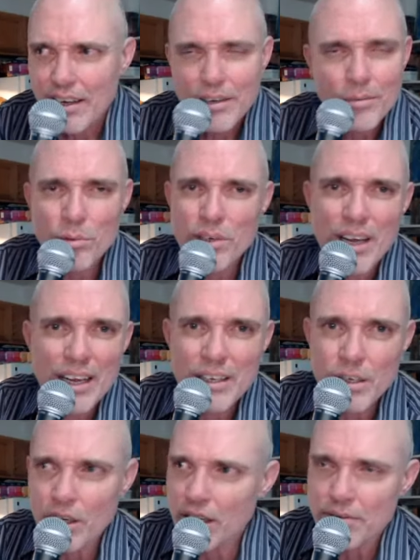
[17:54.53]
We're not
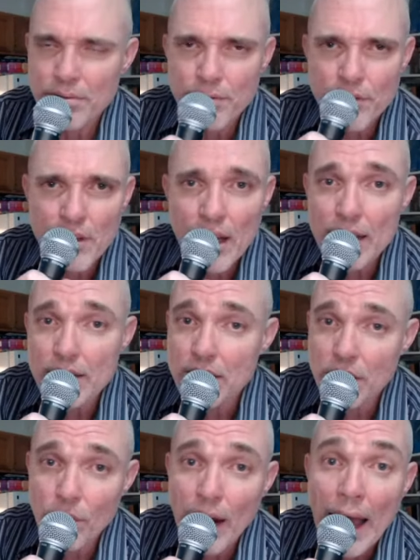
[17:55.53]
looking for that
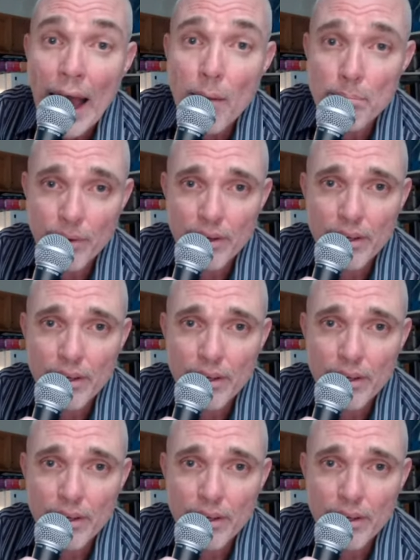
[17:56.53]
scrap.